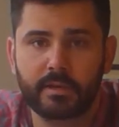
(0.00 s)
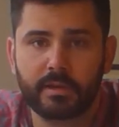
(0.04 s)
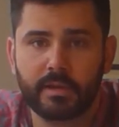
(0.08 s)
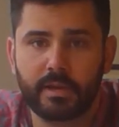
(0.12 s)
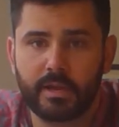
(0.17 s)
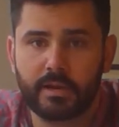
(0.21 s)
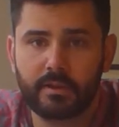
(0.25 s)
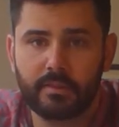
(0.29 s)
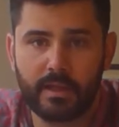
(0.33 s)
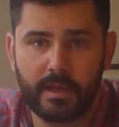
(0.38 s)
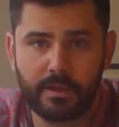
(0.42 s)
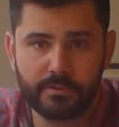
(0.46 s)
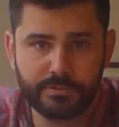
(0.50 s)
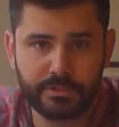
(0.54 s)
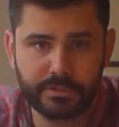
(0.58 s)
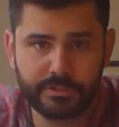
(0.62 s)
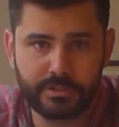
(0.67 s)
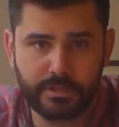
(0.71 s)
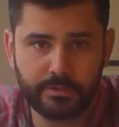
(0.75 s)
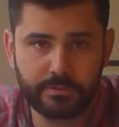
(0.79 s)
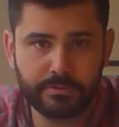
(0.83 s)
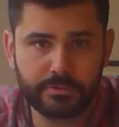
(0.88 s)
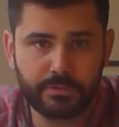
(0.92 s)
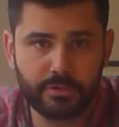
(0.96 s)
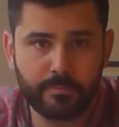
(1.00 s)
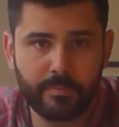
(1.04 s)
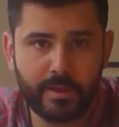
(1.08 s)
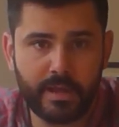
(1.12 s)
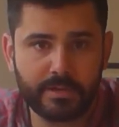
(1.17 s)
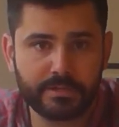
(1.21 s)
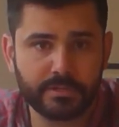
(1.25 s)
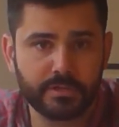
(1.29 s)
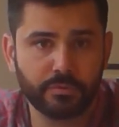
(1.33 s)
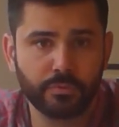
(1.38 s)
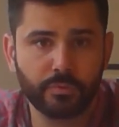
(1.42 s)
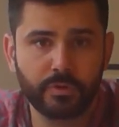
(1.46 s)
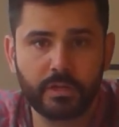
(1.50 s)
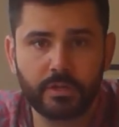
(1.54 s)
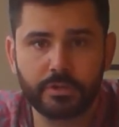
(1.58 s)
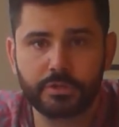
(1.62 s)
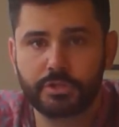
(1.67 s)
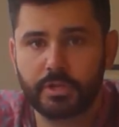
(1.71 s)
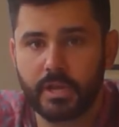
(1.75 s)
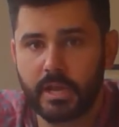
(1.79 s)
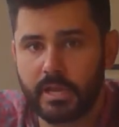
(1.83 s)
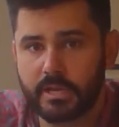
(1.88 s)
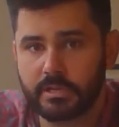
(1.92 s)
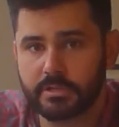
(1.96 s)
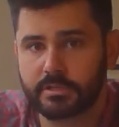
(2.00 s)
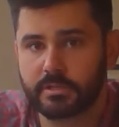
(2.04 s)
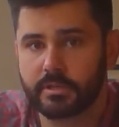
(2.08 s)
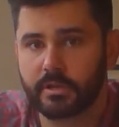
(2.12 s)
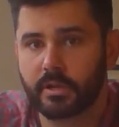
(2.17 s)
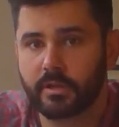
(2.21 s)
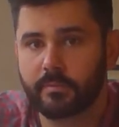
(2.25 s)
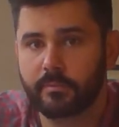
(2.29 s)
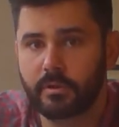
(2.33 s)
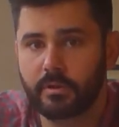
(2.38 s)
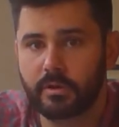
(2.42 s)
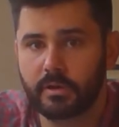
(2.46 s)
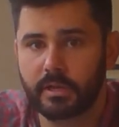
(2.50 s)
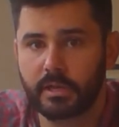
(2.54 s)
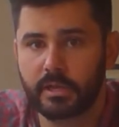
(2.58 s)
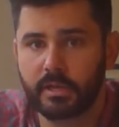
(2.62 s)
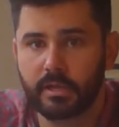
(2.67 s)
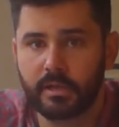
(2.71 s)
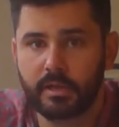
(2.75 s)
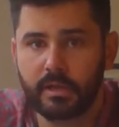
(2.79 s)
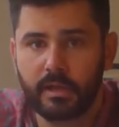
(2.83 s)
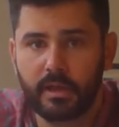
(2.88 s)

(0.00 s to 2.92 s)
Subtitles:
It allows the students to imagine a real change to their community